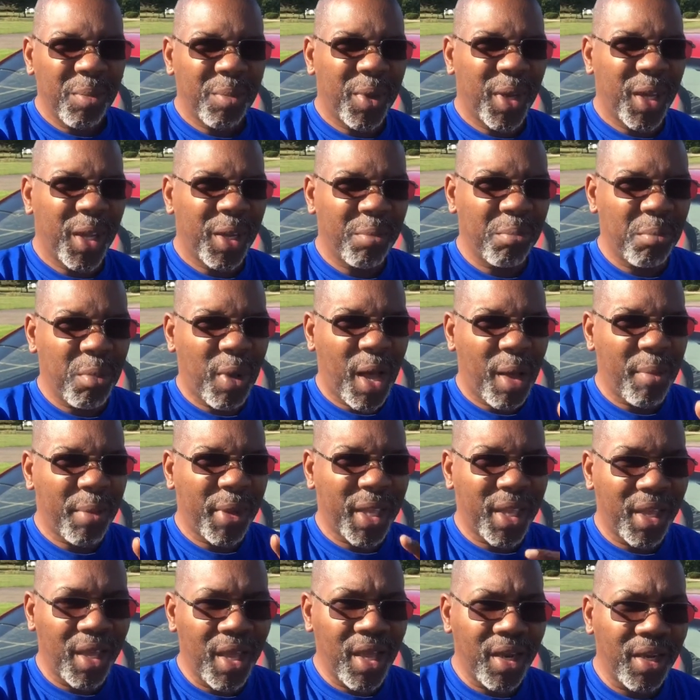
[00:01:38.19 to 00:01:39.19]
But my
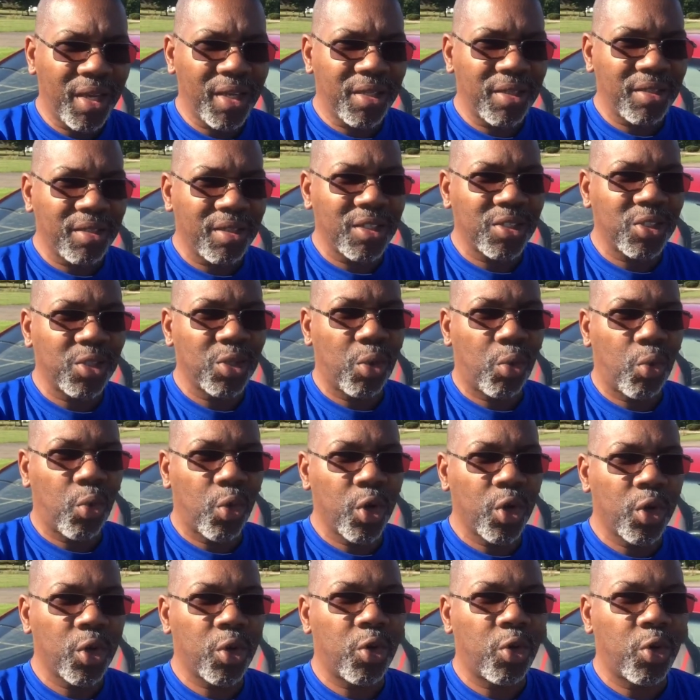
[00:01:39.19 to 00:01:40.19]
mechanic doesn't
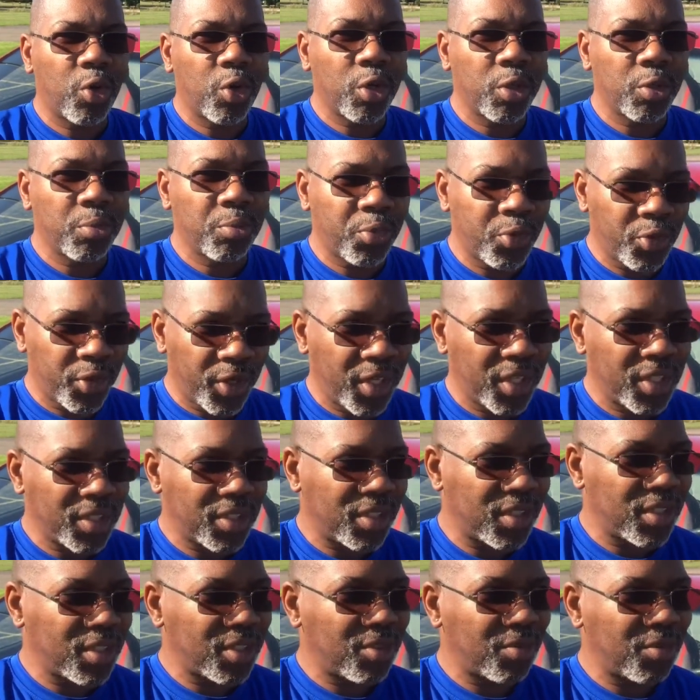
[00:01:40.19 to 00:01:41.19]
work on
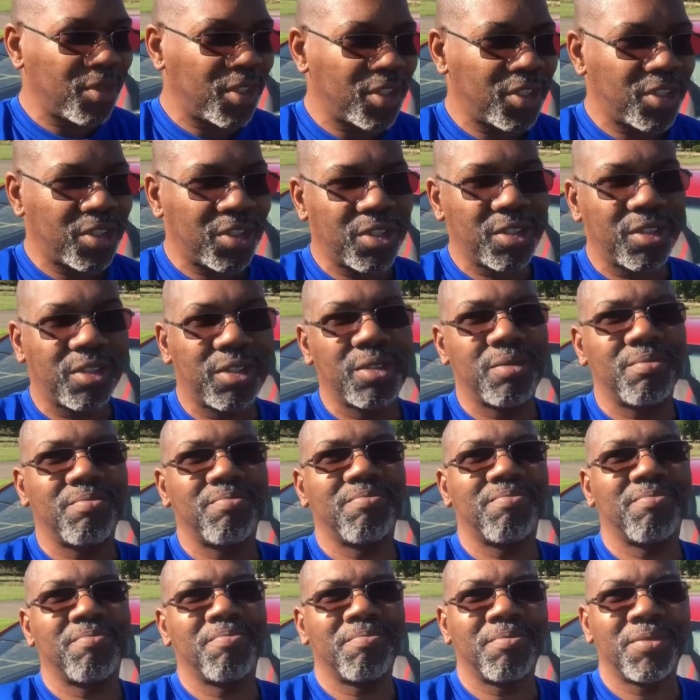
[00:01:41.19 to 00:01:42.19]
Priuses, which
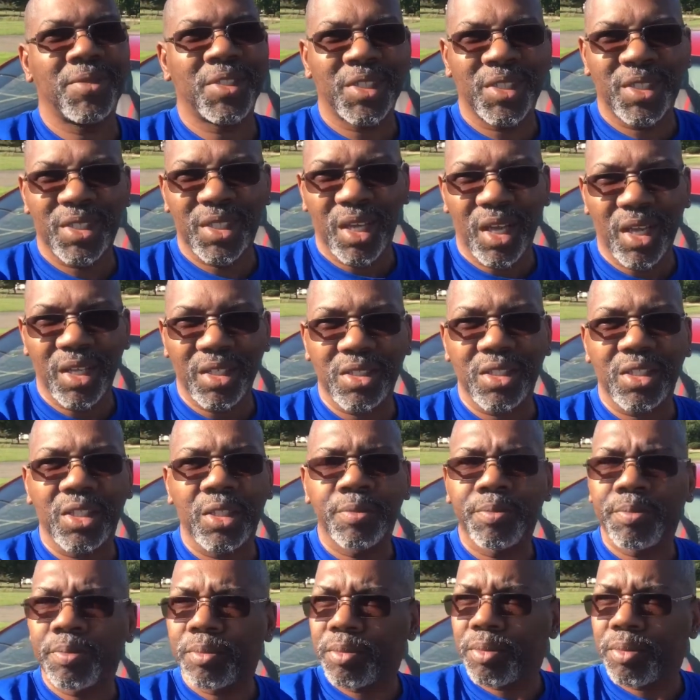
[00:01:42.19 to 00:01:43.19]
sucks.